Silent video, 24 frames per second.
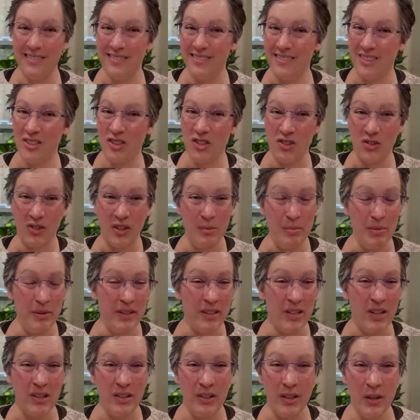scribble
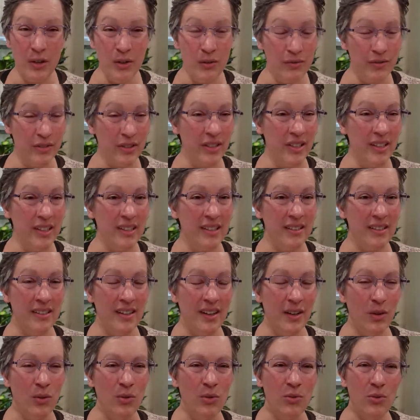all over it,
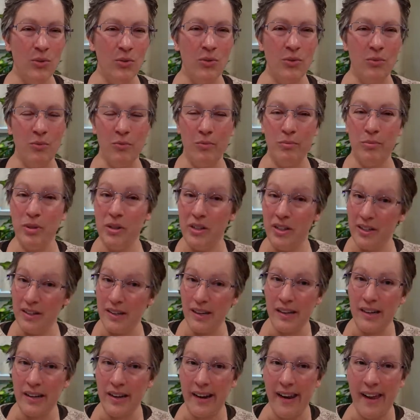put it
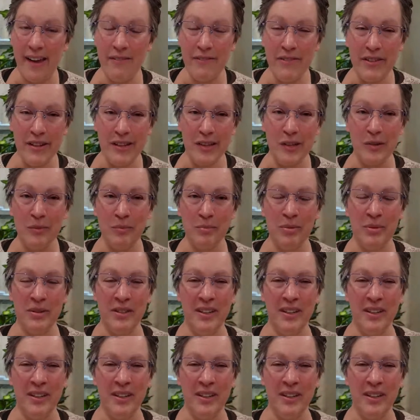in an envelope?